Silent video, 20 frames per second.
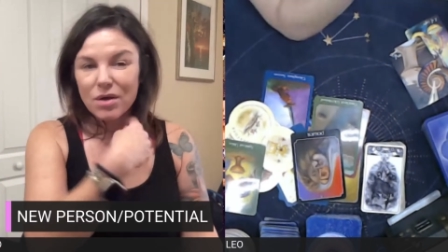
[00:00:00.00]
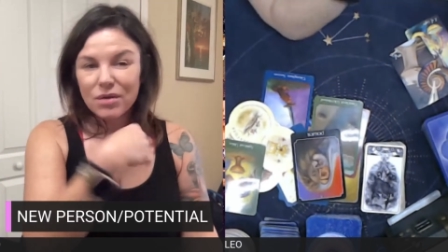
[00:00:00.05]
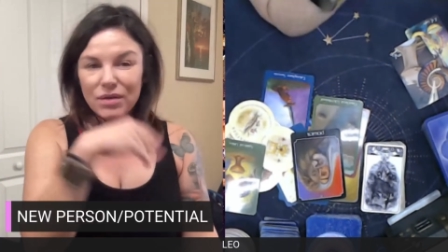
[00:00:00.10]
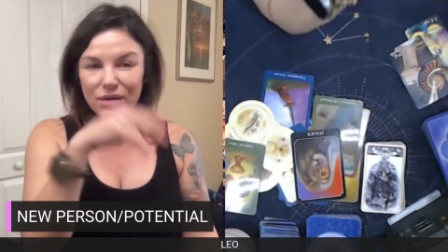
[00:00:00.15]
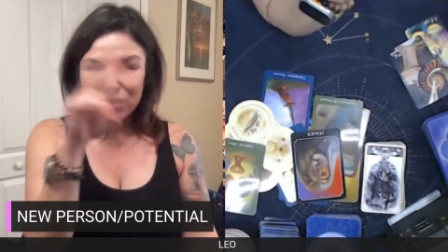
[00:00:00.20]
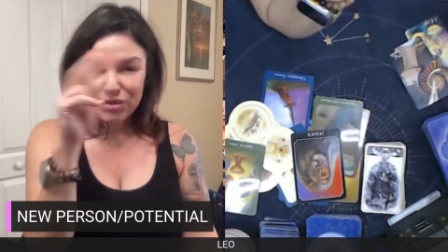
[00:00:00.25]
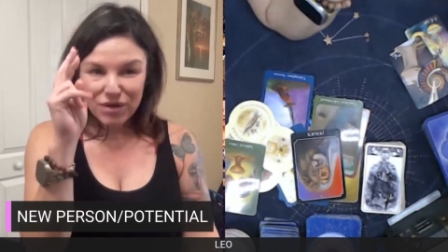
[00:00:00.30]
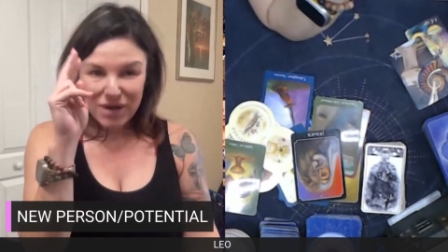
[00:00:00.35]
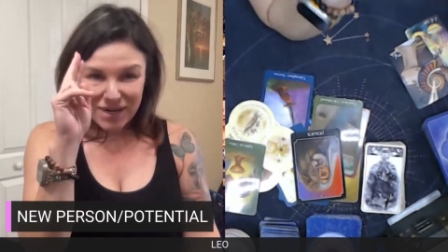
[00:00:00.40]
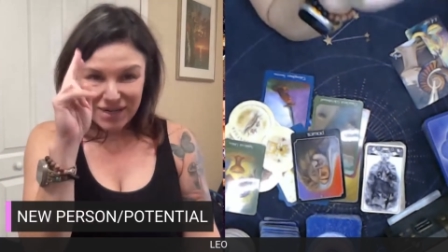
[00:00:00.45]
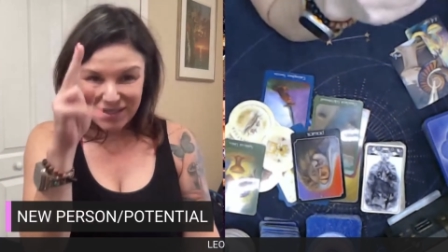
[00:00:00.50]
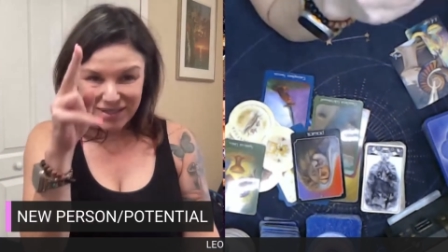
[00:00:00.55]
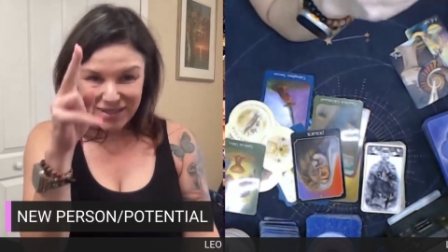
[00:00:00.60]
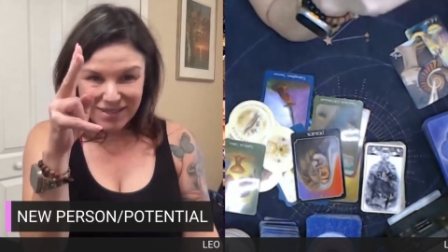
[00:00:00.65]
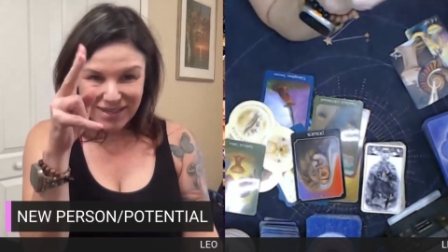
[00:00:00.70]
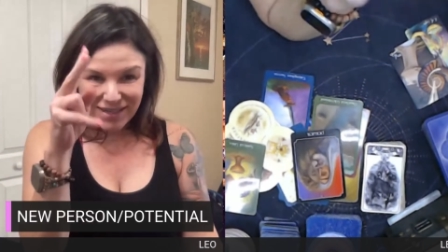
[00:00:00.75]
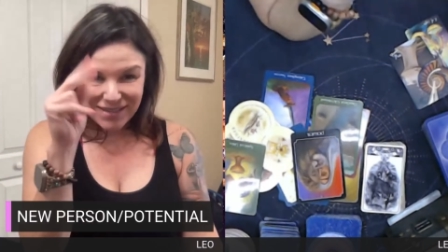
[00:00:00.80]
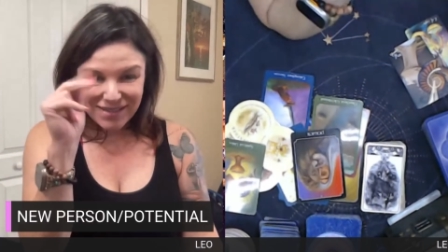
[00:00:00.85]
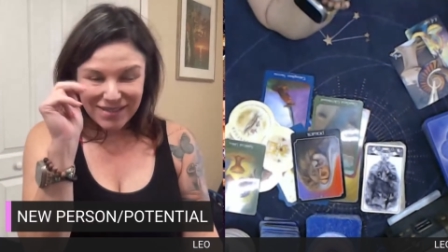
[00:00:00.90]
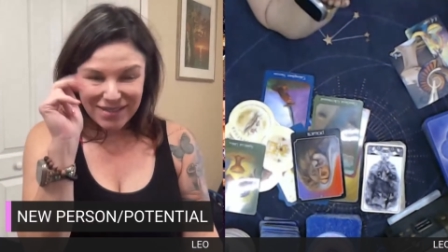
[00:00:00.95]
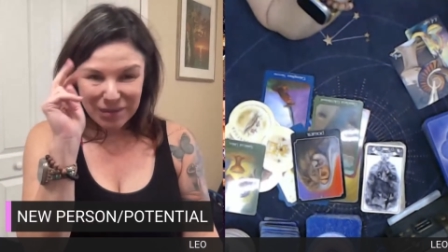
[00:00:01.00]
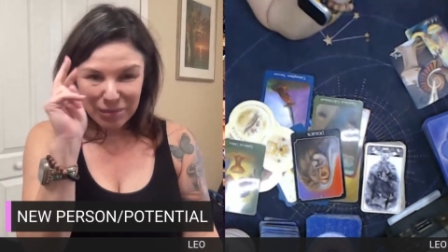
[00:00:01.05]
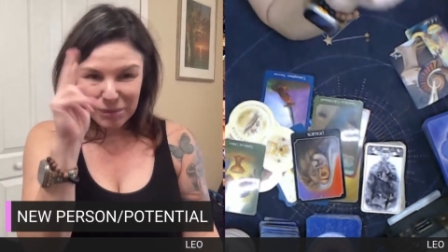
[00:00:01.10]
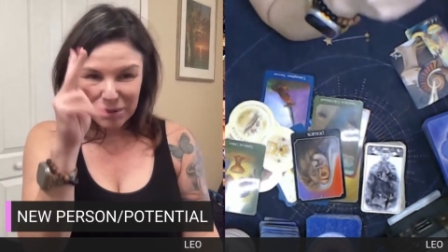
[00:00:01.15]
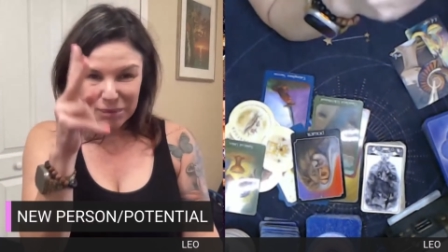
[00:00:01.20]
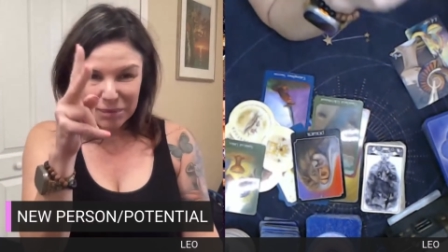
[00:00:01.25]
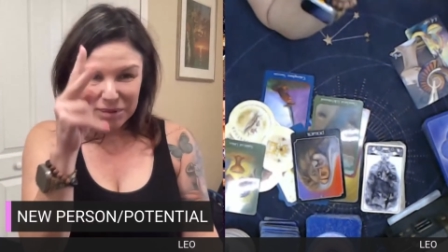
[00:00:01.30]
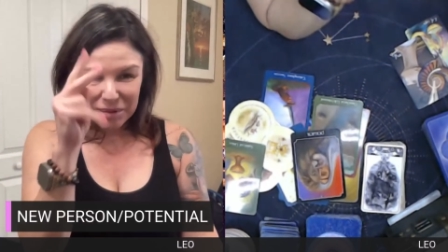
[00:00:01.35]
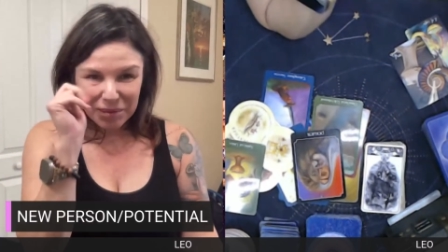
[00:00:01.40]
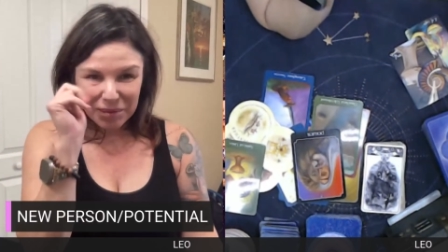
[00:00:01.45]
They're trying to send
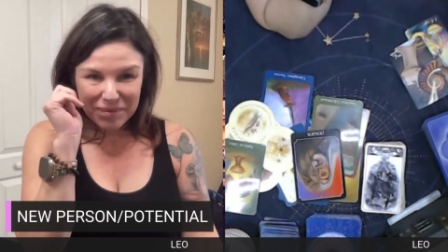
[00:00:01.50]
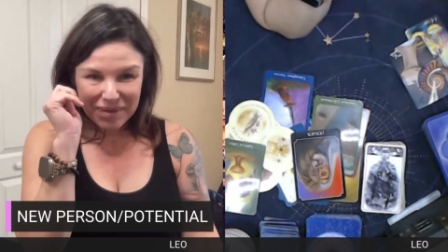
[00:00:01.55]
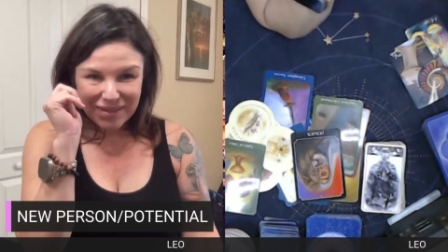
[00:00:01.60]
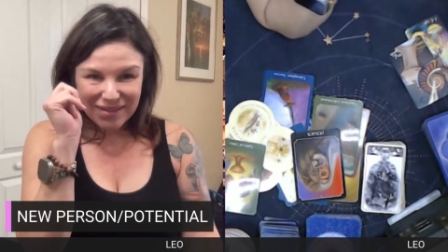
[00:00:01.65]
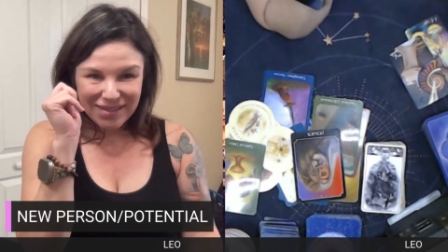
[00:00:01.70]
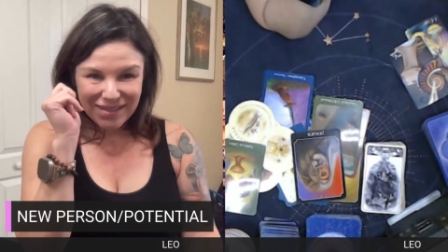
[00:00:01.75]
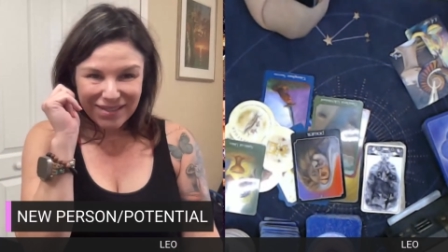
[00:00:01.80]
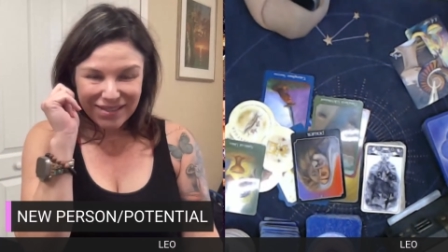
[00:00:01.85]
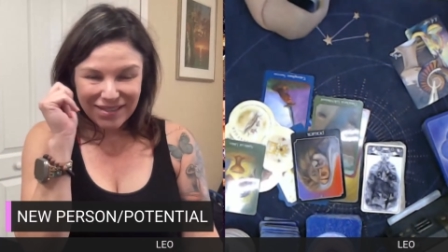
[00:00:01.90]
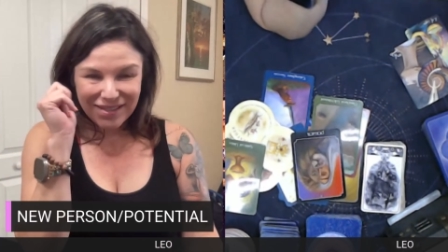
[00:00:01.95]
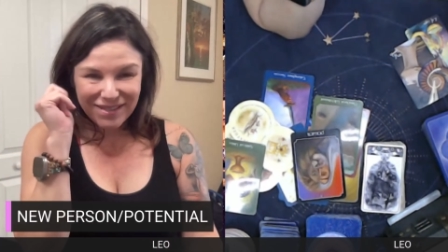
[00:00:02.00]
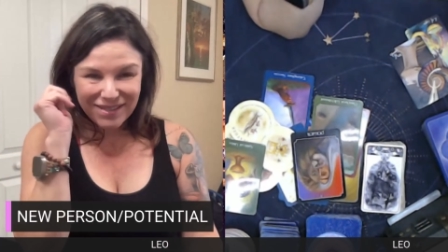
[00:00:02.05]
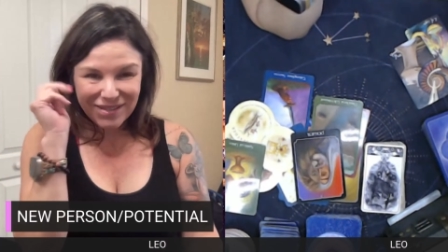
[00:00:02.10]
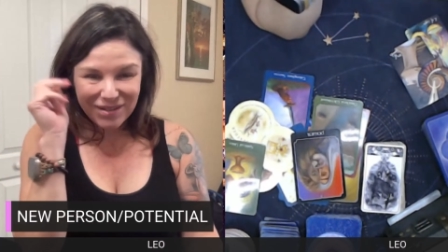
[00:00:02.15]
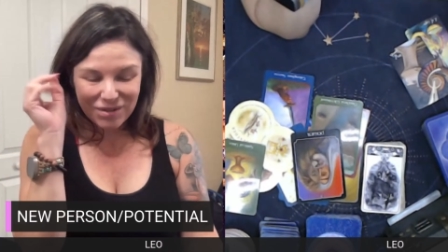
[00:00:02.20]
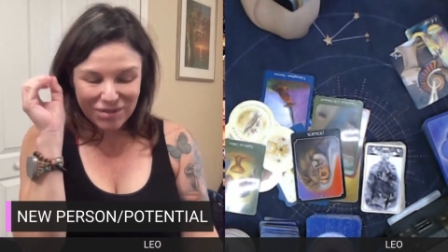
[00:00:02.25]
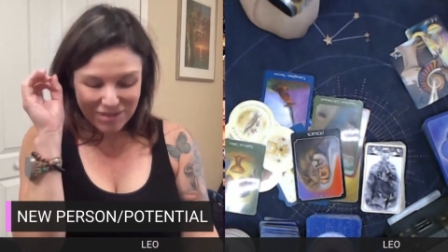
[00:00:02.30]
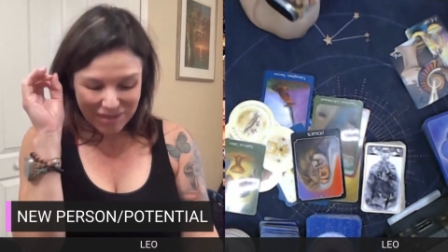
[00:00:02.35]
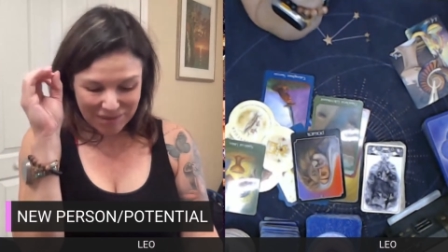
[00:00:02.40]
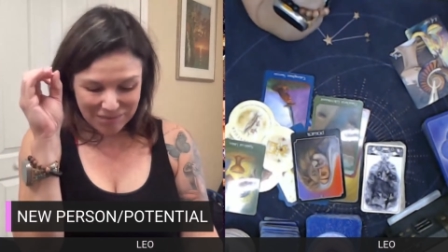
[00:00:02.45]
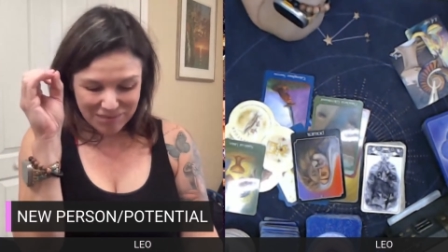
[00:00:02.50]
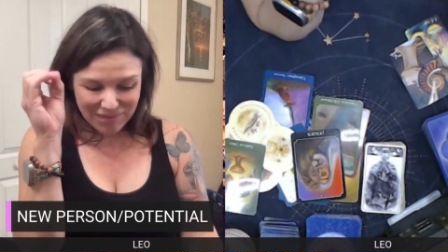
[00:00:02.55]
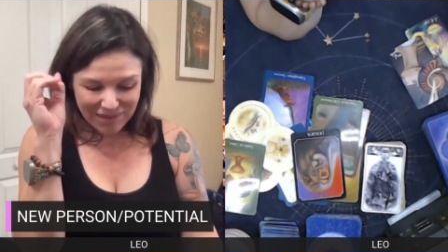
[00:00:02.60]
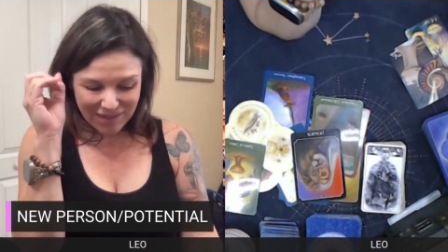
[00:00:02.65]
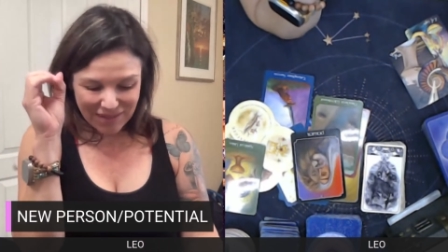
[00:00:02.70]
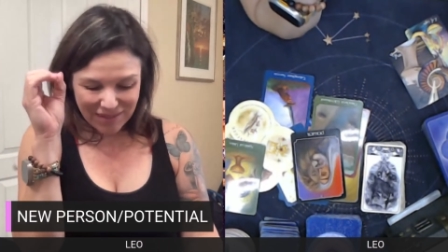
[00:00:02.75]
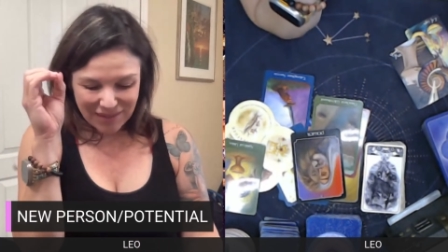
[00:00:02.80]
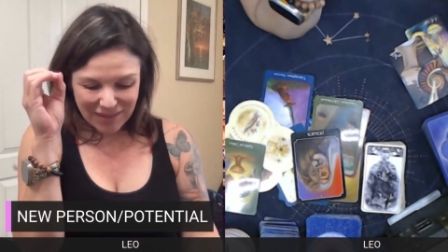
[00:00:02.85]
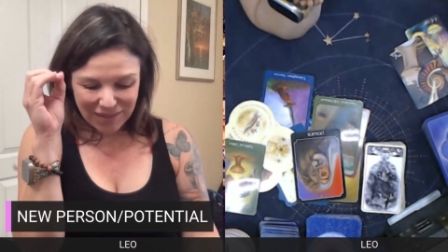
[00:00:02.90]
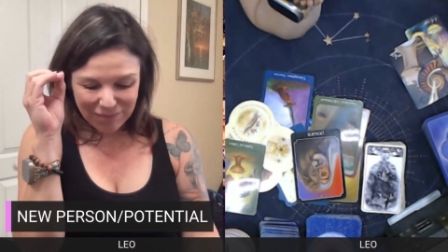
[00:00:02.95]
subliminal messages or
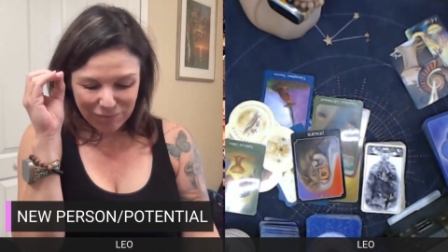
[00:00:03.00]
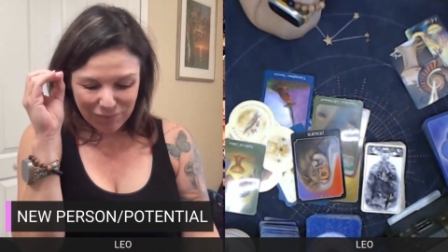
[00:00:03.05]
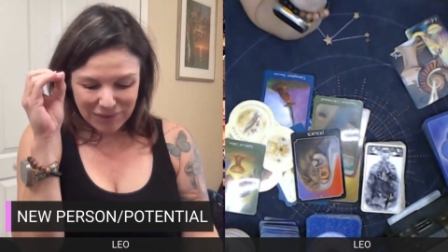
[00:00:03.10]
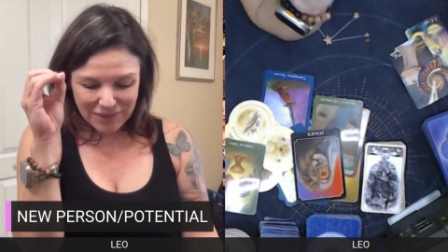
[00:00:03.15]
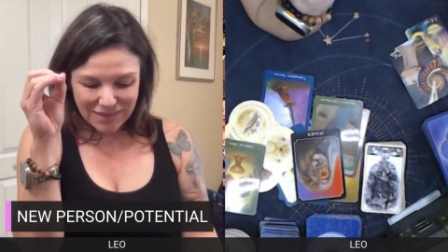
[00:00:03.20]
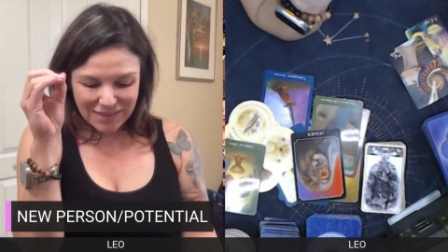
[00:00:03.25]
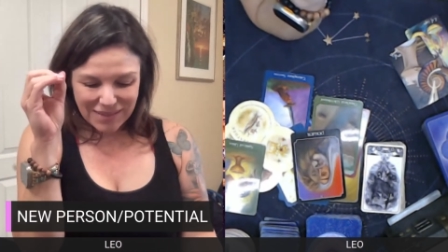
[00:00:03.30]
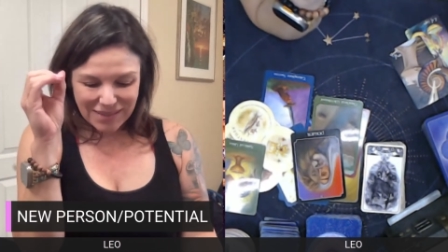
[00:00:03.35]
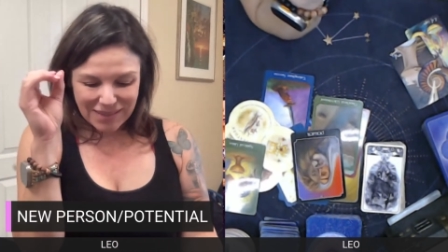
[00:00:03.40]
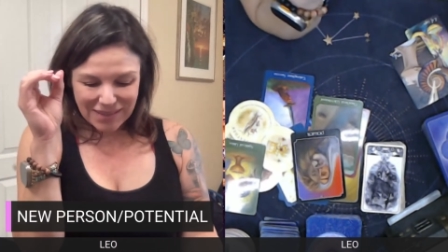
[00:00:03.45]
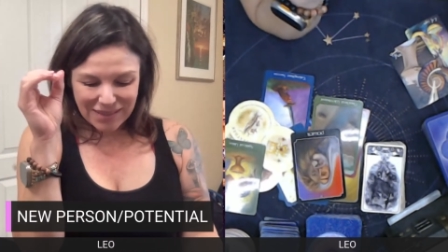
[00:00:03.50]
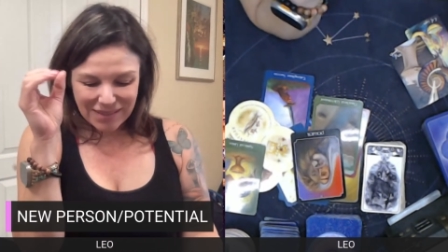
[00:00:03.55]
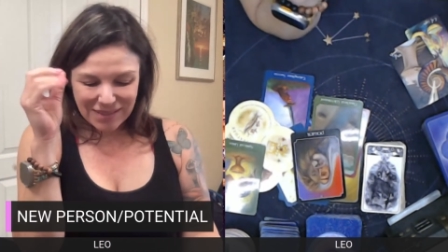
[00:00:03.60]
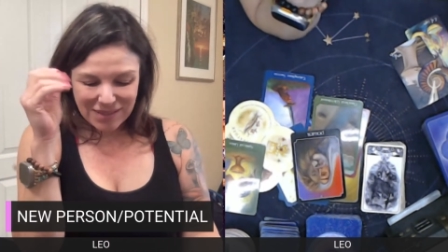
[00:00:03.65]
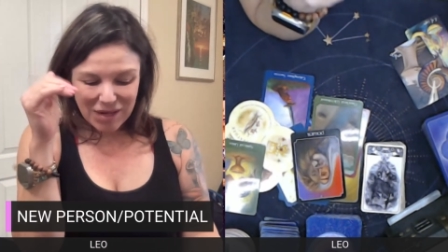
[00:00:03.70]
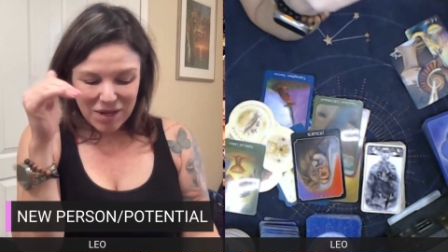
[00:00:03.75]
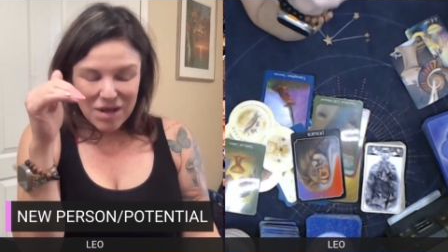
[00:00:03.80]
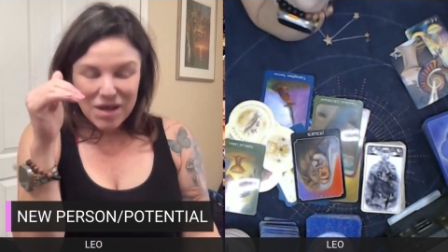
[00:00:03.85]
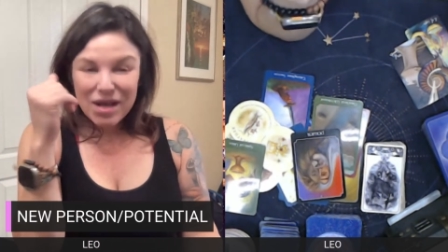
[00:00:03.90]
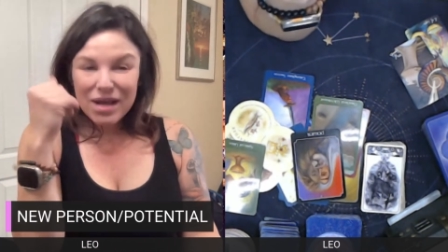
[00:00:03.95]
something. Like, please.